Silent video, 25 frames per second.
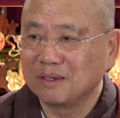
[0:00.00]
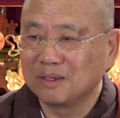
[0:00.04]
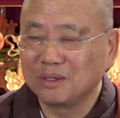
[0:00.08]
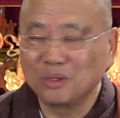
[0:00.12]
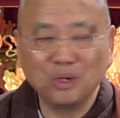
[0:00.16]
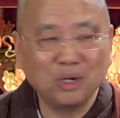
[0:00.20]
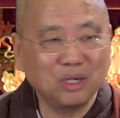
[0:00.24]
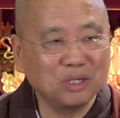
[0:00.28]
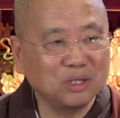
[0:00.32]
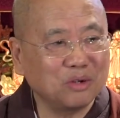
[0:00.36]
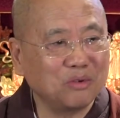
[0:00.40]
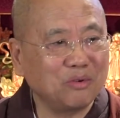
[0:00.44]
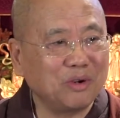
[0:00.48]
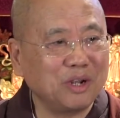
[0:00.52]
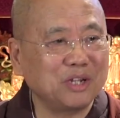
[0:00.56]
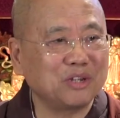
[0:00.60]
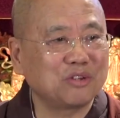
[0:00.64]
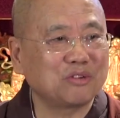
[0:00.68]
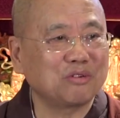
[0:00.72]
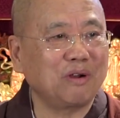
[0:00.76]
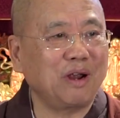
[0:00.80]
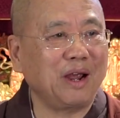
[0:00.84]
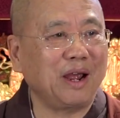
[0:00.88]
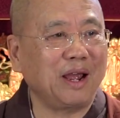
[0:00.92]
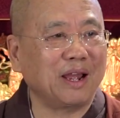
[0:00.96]
You're on the
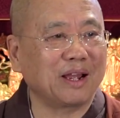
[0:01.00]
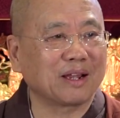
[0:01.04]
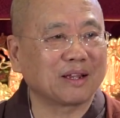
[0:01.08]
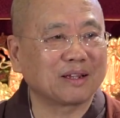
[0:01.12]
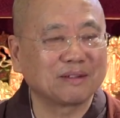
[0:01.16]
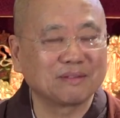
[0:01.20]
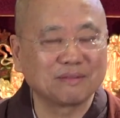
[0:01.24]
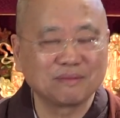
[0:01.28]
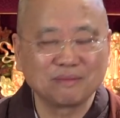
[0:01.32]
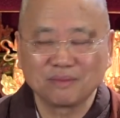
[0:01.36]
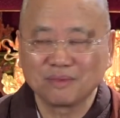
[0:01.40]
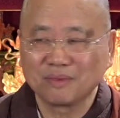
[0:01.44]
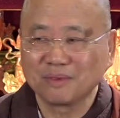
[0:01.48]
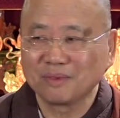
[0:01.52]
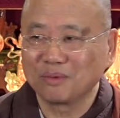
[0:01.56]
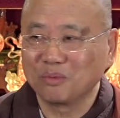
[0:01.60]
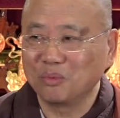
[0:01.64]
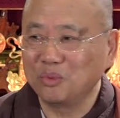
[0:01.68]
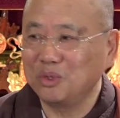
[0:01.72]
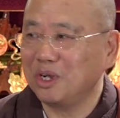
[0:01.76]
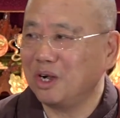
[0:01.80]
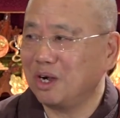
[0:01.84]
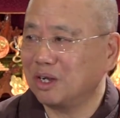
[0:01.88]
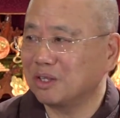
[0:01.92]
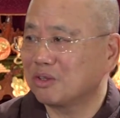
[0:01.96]
right
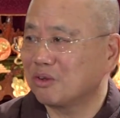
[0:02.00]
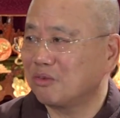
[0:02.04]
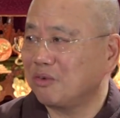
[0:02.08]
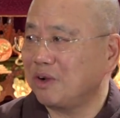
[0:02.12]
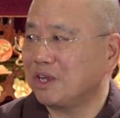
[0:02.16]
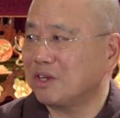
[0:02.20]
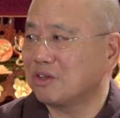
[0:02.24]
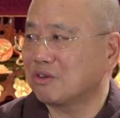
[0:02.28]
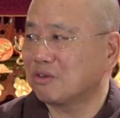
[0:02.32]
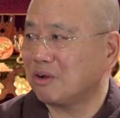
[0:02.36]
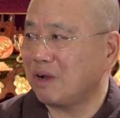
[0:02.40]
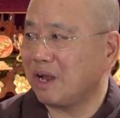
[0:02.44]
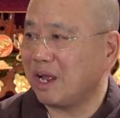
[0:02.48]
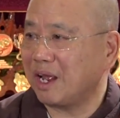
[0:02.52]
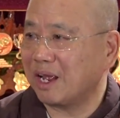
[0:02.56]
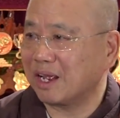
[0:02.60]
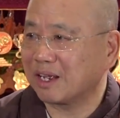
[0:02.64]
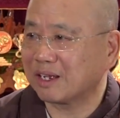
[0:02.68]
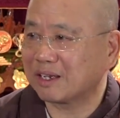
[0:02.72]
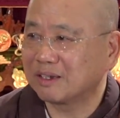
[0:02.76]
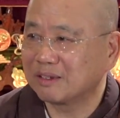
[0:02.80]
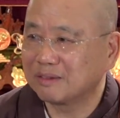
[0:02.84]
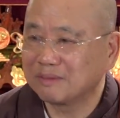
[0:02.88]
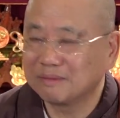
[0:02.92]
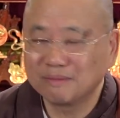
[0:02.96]
track. We're on the right
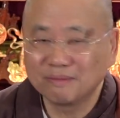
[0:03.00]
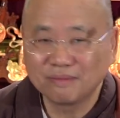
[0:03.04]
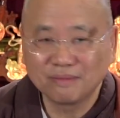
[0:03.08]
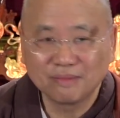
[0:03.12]
track.